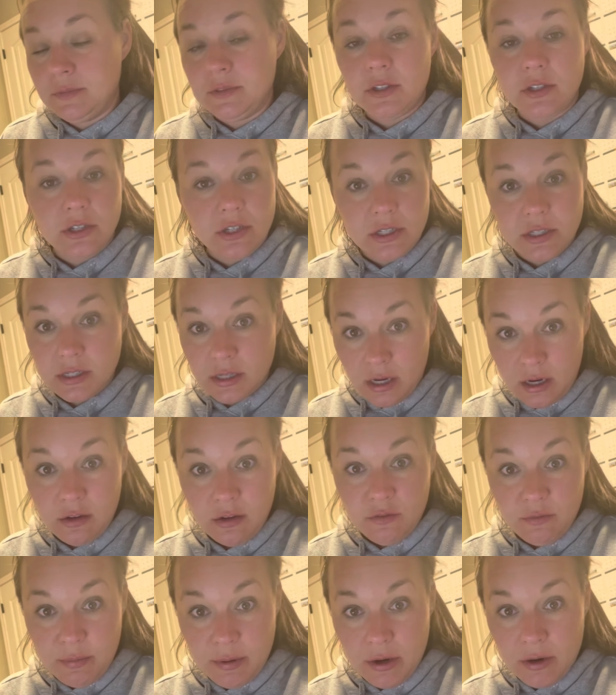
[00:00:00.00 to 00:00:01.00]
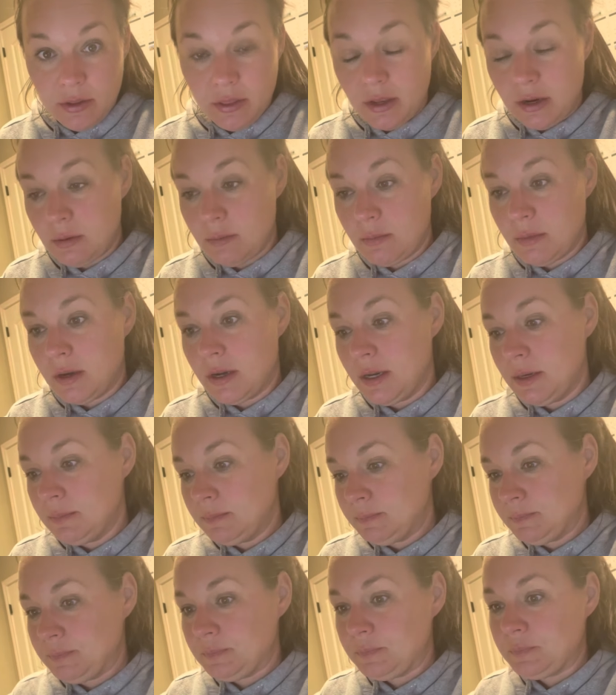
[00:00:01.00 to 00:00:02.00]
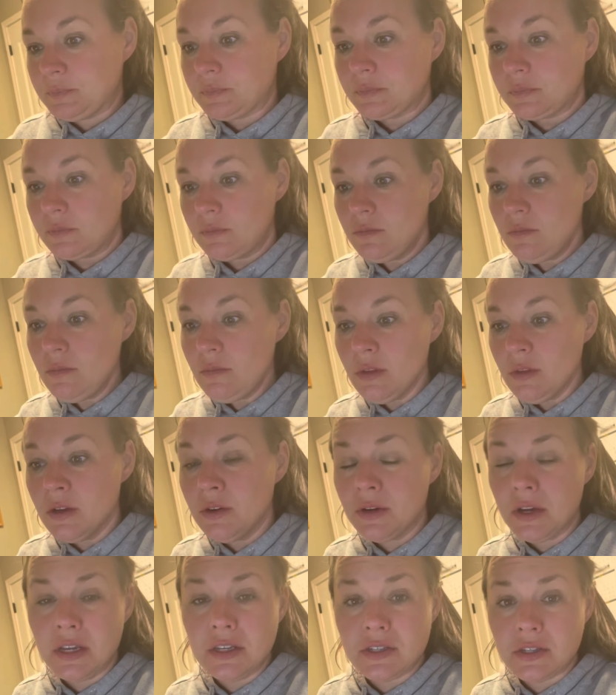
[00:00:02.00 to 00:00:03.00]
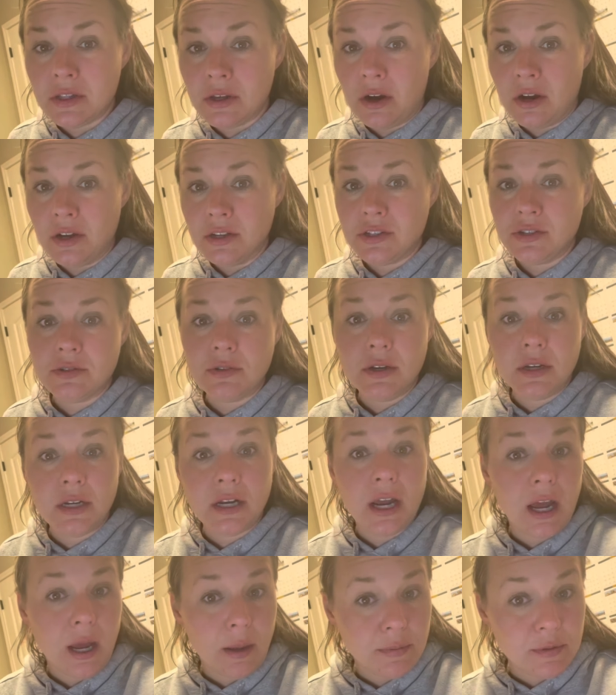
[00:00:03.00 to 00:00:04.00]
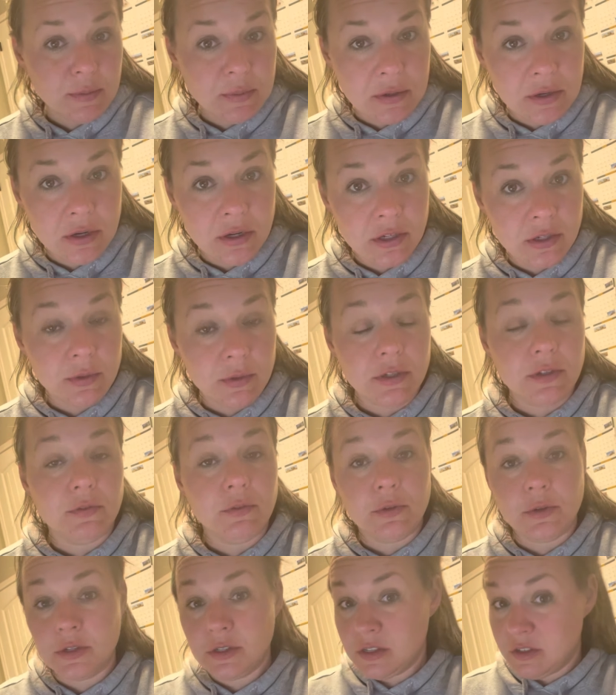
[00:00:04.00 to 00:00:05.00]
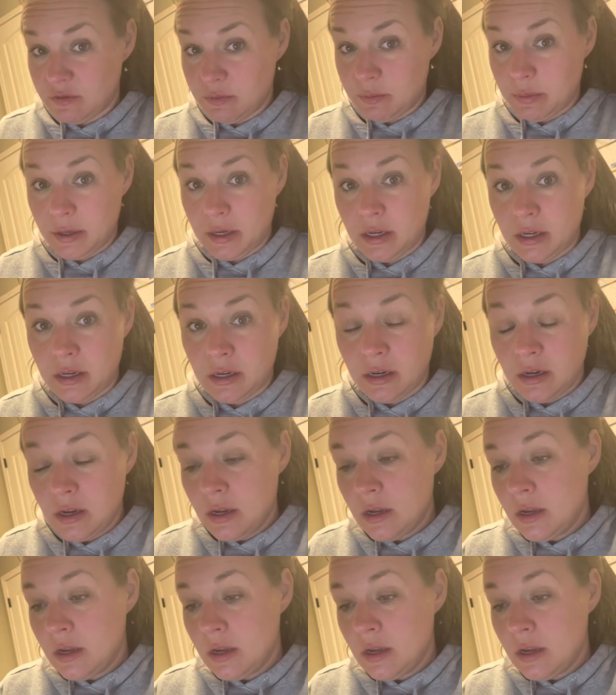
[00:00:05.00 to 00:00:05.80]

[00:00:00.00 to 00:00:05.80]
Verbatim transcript: so just kind of bear that in mind okay so the austrian habsburgs which of course have been